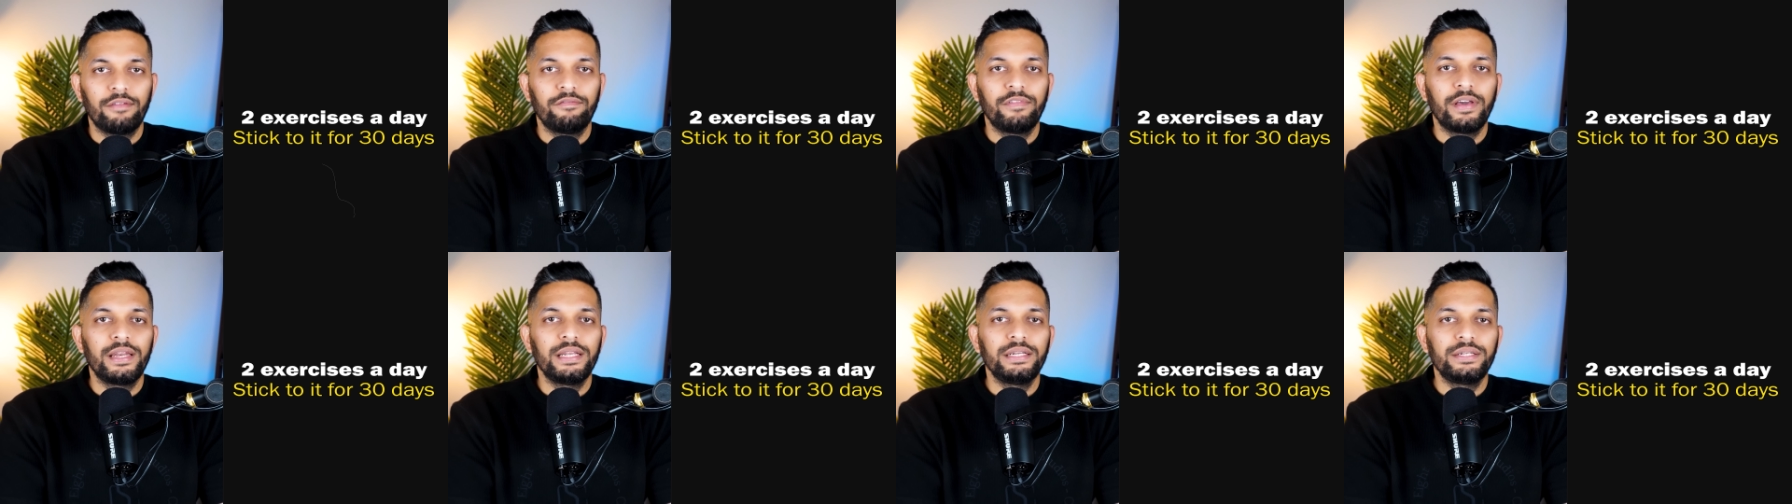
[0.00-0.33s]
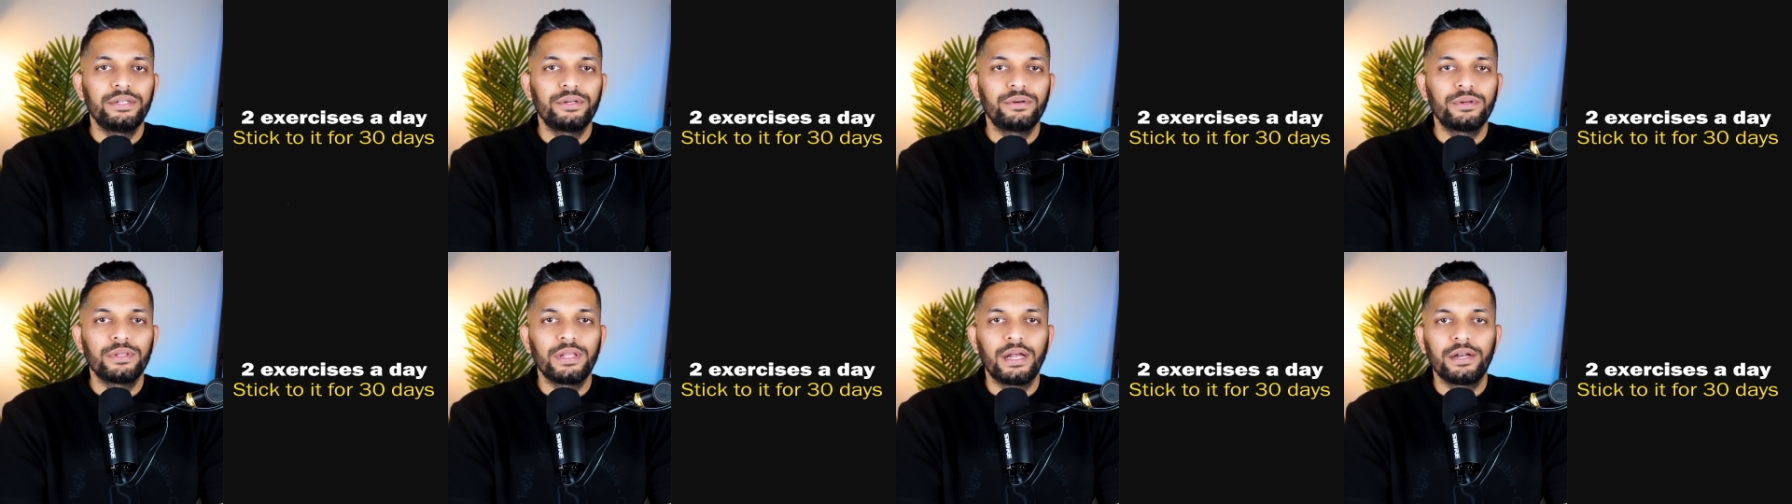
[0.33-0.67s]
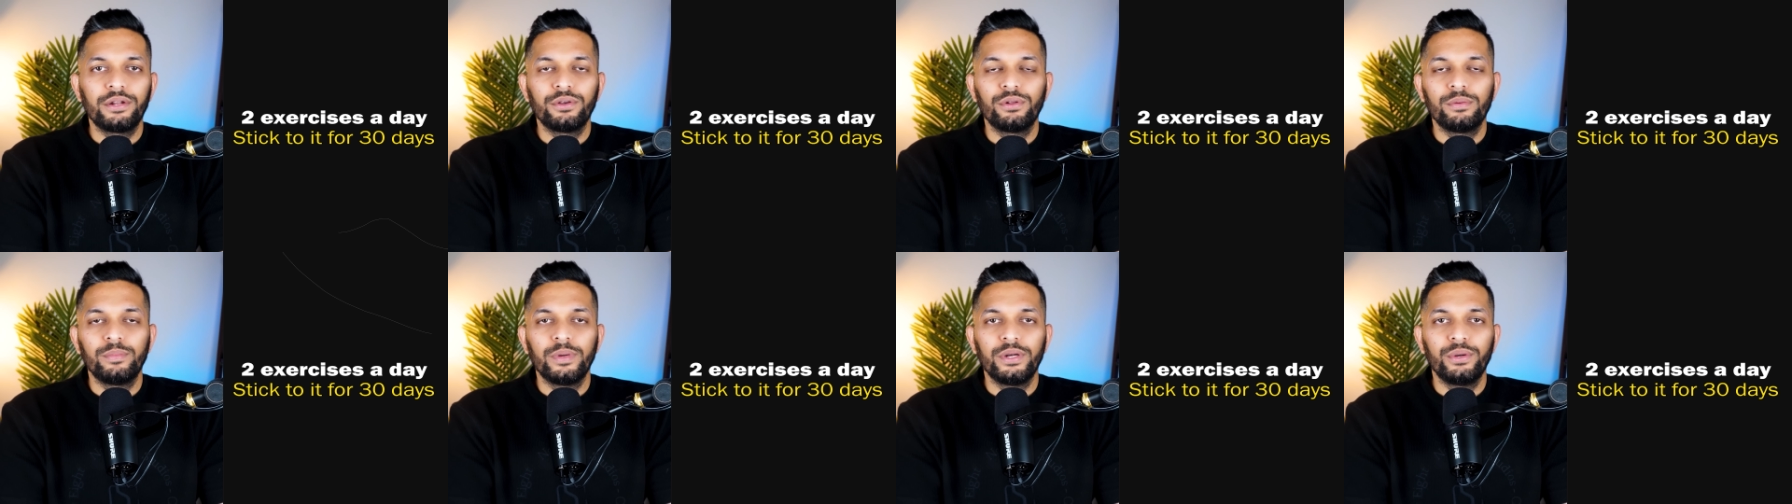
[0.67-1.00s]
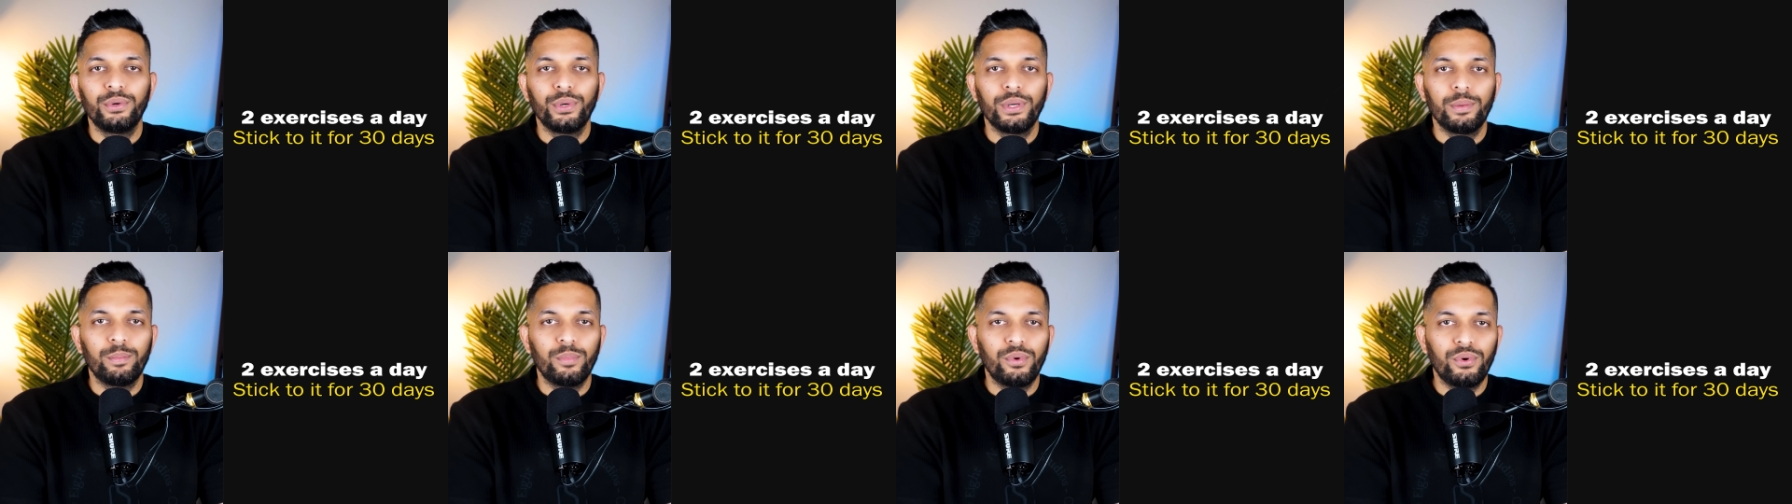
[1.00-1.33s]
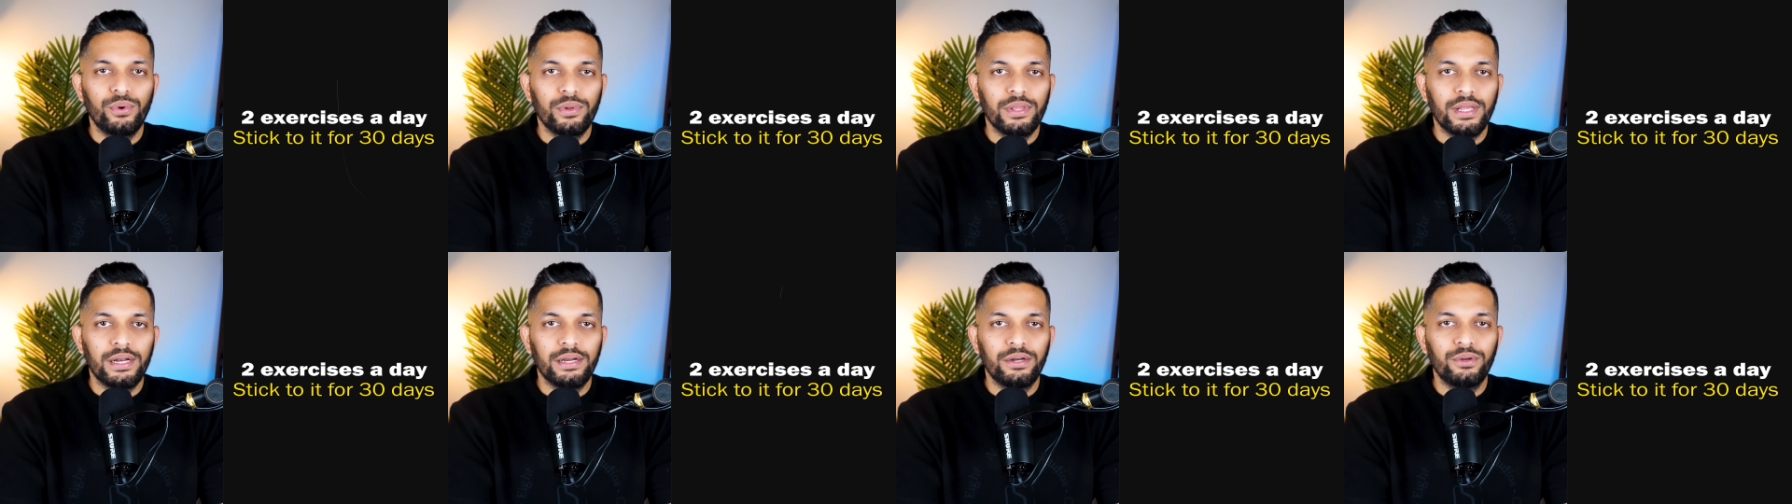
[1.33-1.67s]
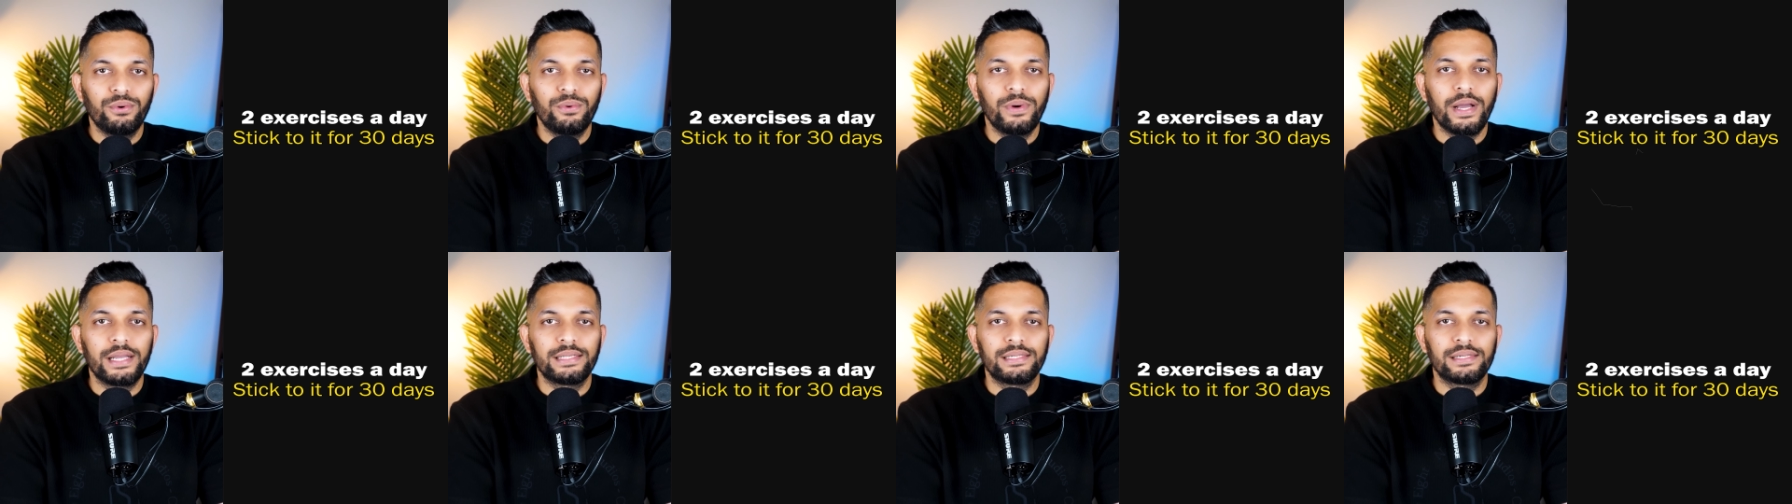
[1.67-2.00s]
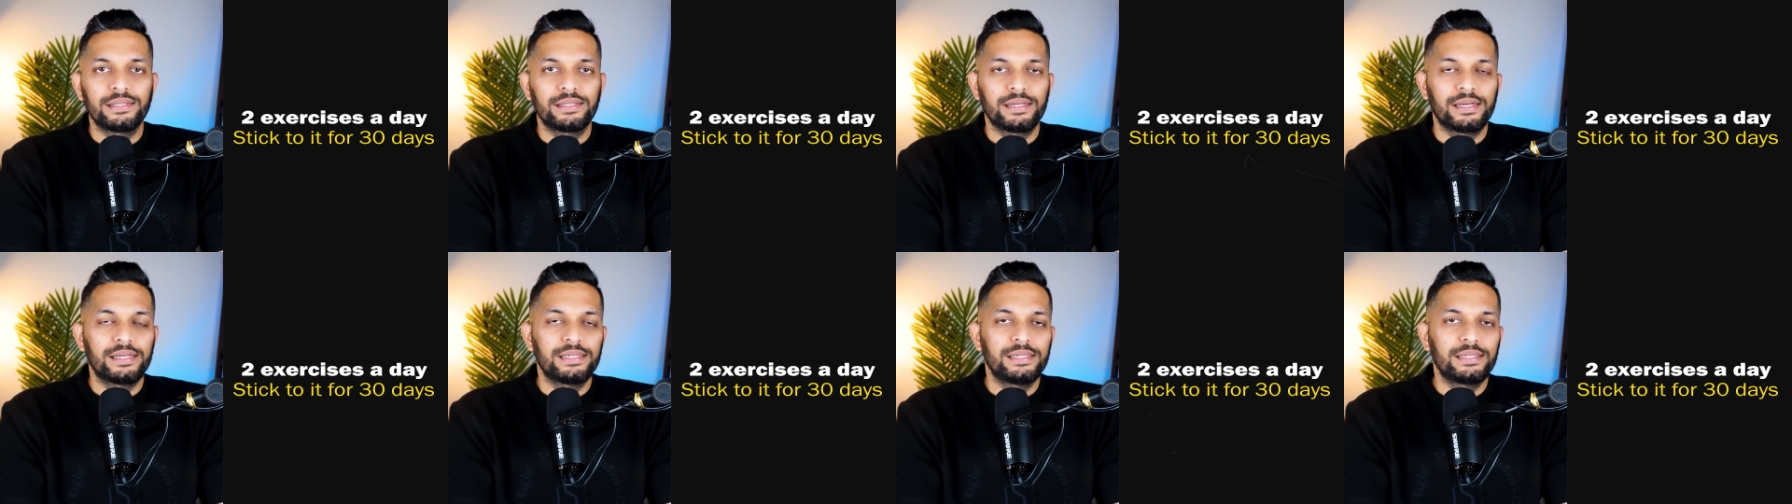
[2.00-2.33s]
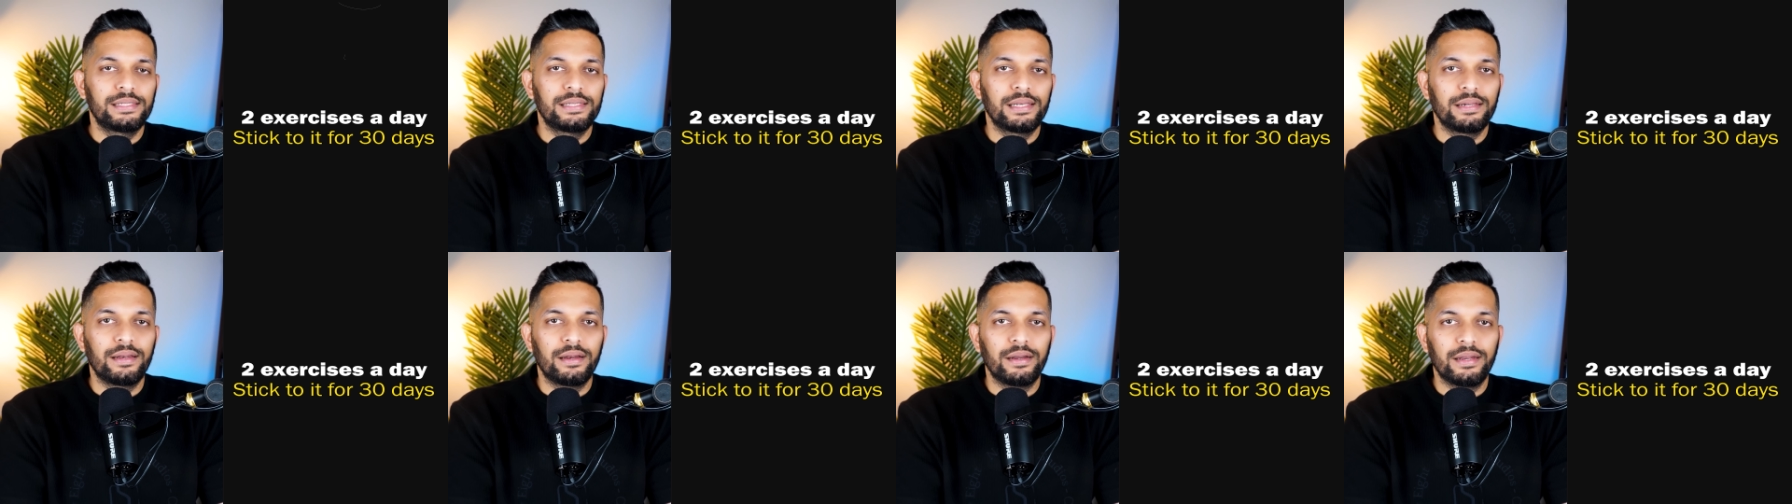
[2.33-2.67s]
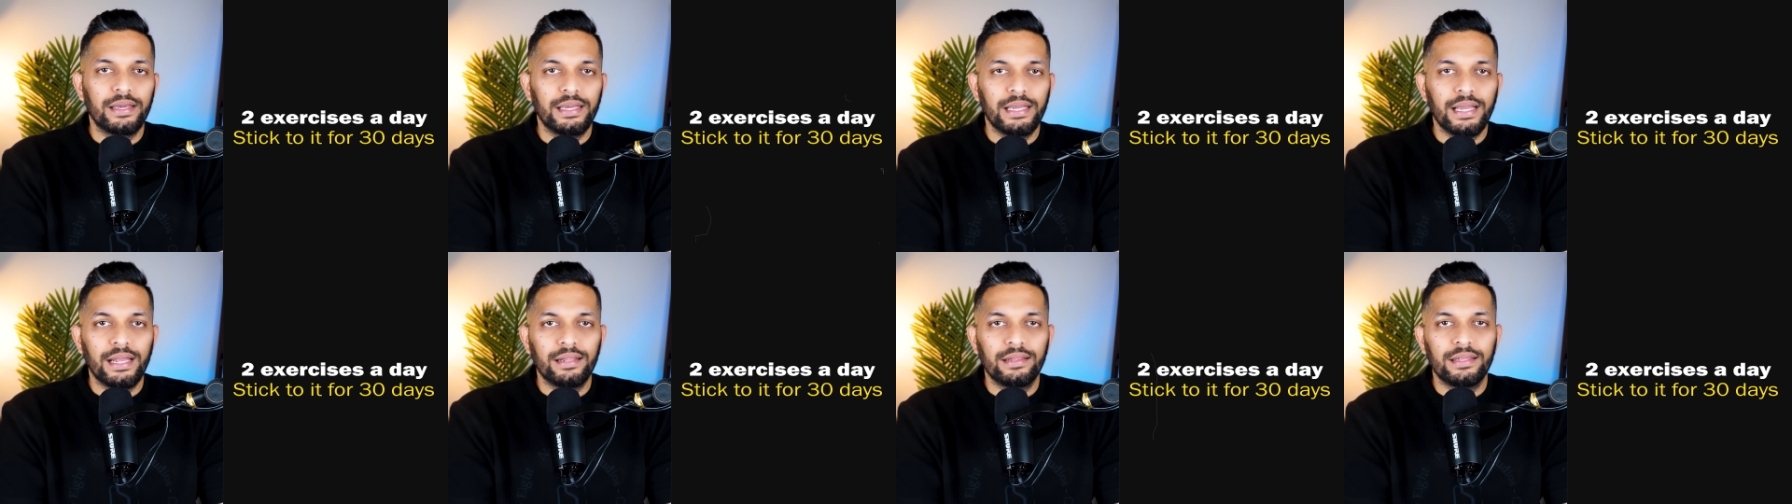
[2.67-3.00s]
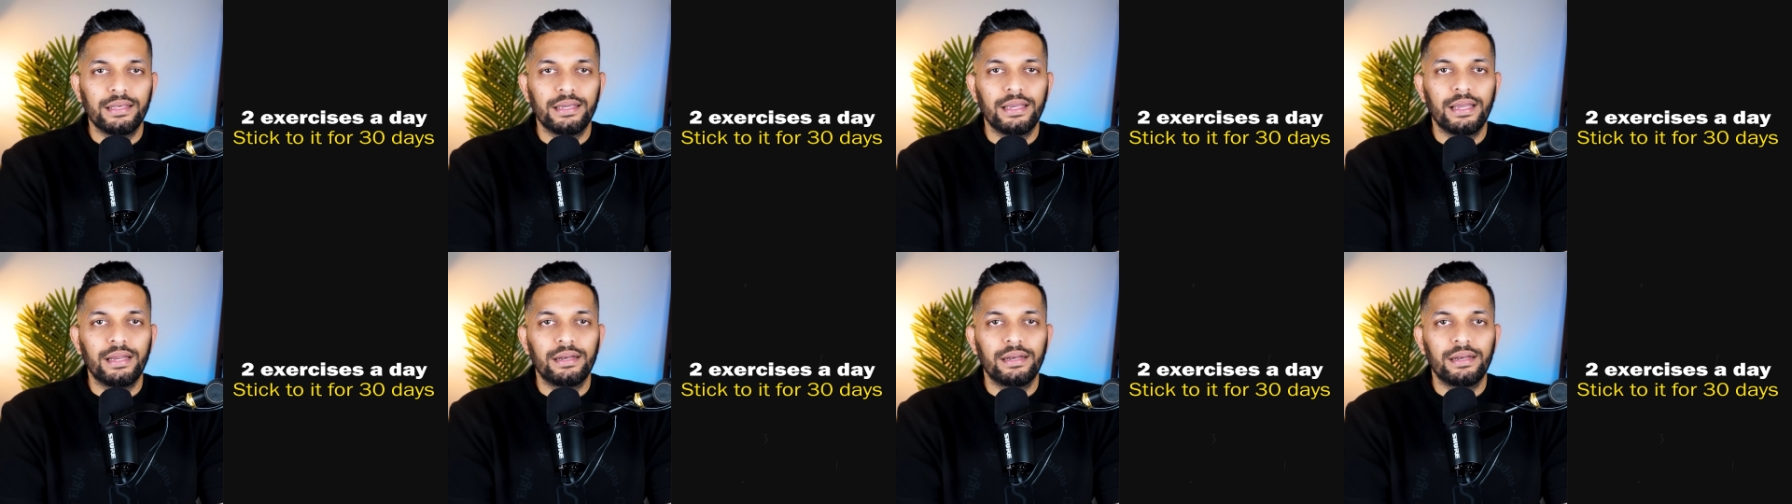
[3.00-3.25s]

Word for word: I'm very sure that you'll be doing more than two exercises in a day at the